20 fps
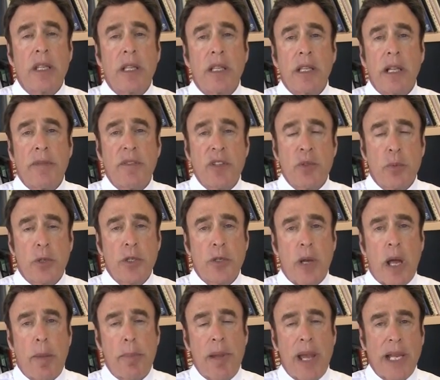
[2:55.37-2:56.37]
the levels will
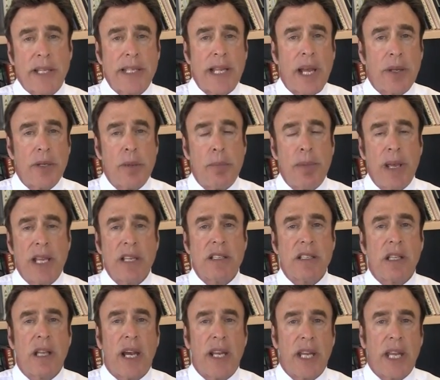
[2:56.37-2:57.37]
drop back down to
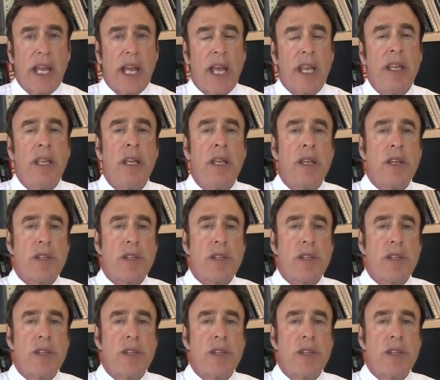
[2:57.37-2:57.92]
baseline again.